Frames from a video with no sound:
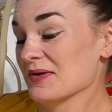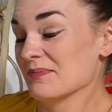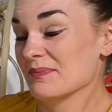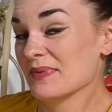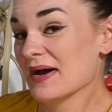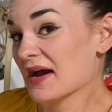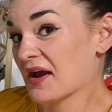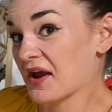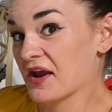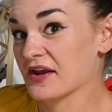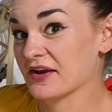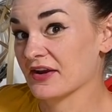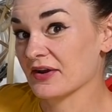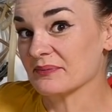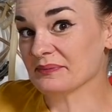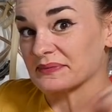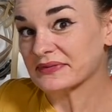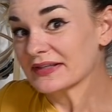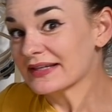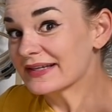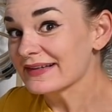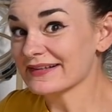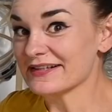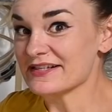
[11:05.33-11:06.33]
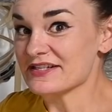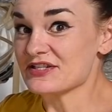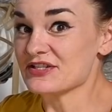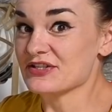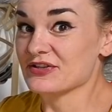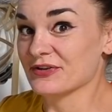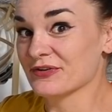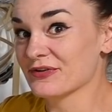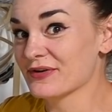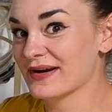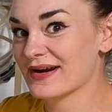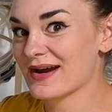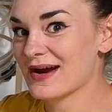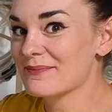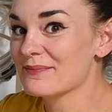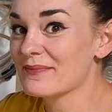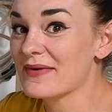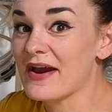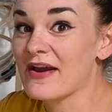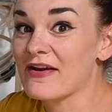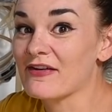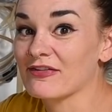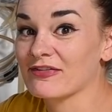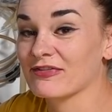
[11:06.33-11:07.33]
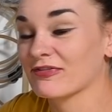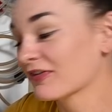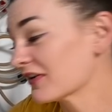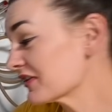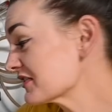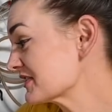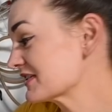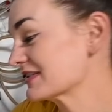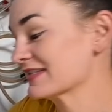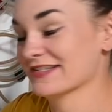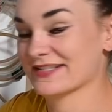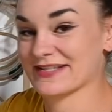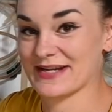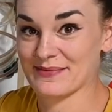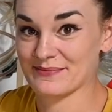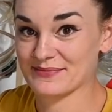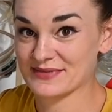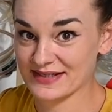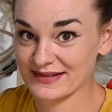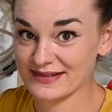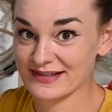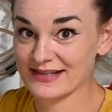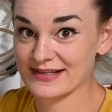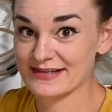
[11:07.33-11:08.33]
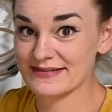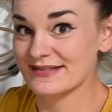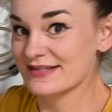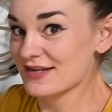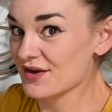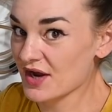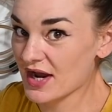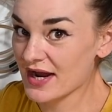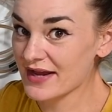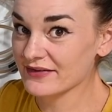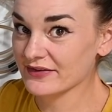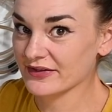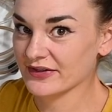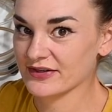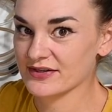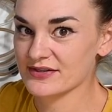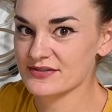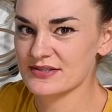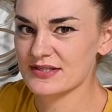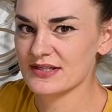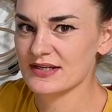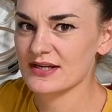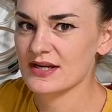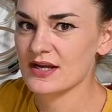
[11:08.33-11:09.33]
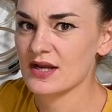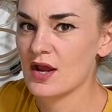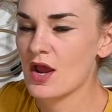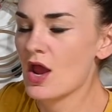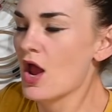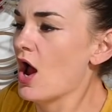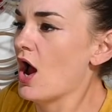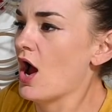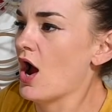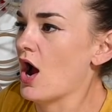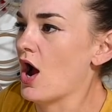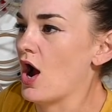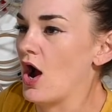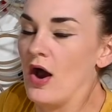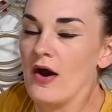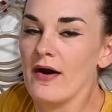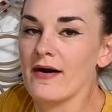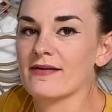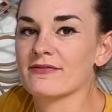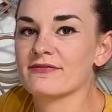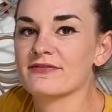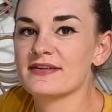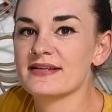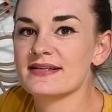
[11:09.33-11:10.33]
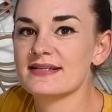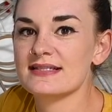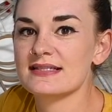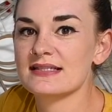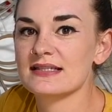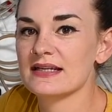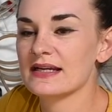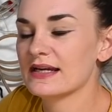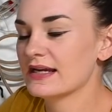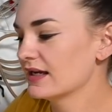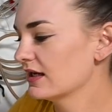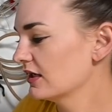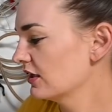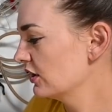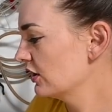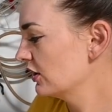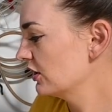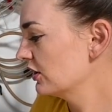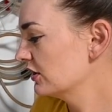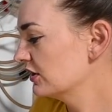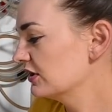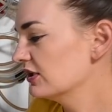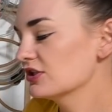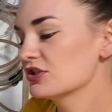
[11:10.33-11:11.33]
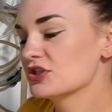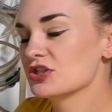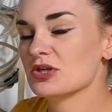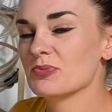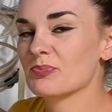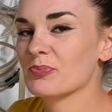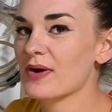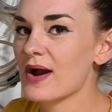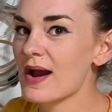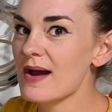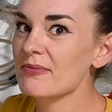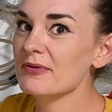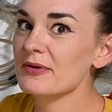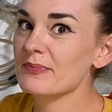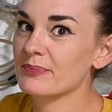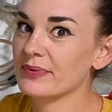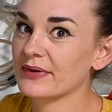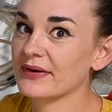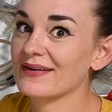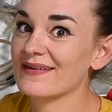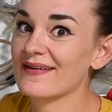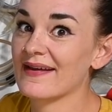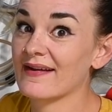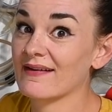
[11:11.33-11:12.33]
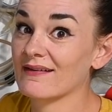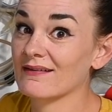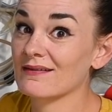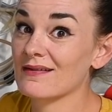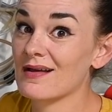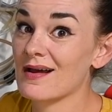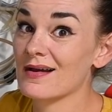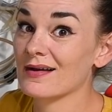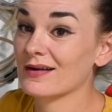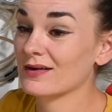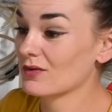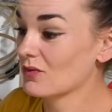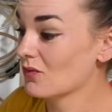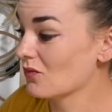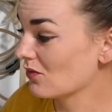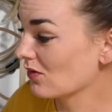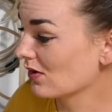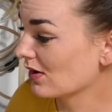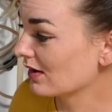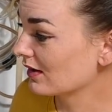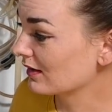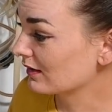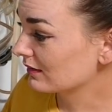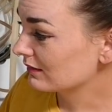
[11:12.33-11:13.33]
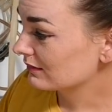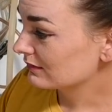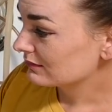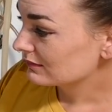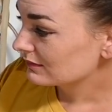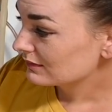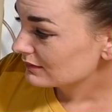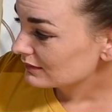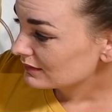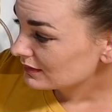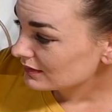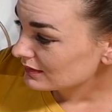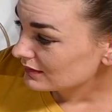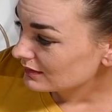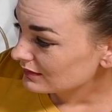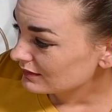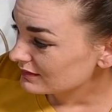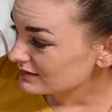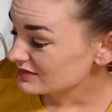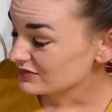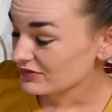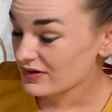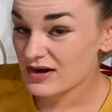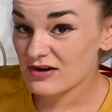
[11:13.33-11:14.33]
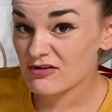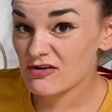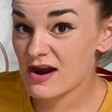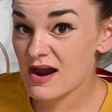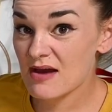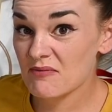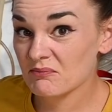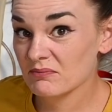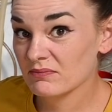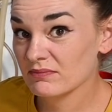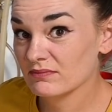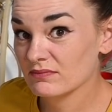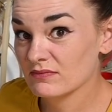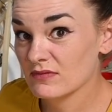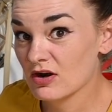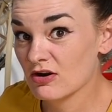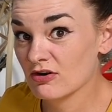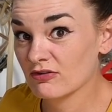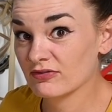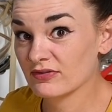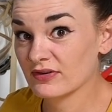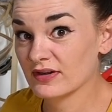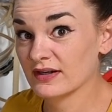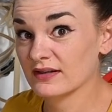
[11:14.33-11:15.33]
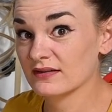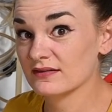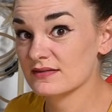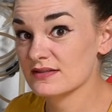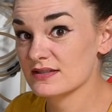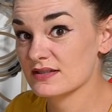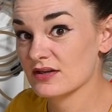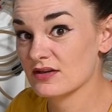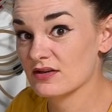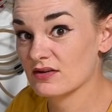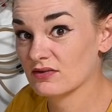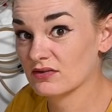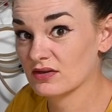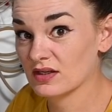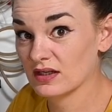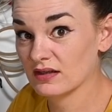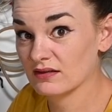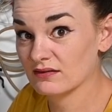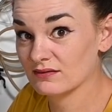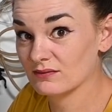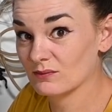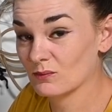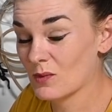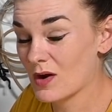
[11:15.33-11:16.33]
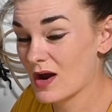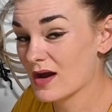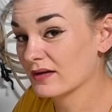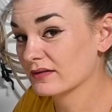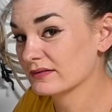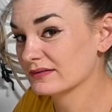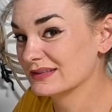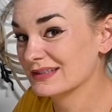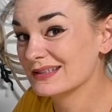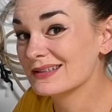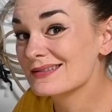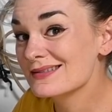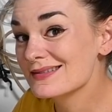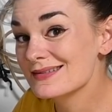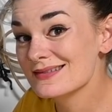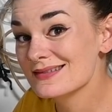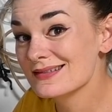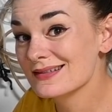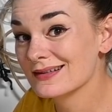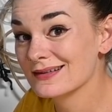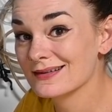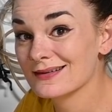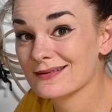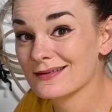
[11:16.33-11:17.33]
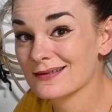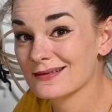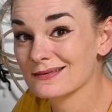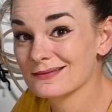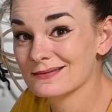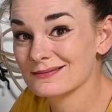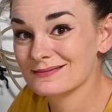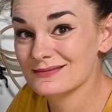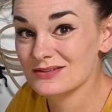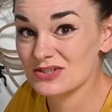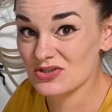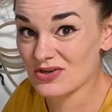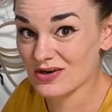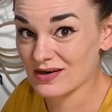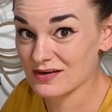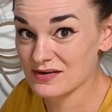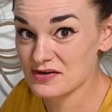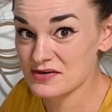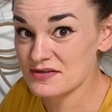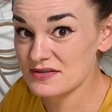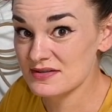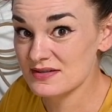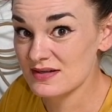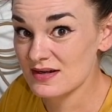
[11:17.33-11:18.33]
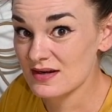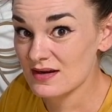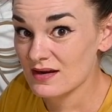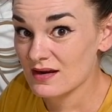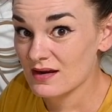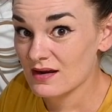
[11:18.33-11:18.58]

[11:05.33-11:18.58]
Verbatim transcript: By completely screwing up my first attempt at this, I learned, obviously, you should probably put an airlock or saran wrap over it so you don't get wild yeast in your starters.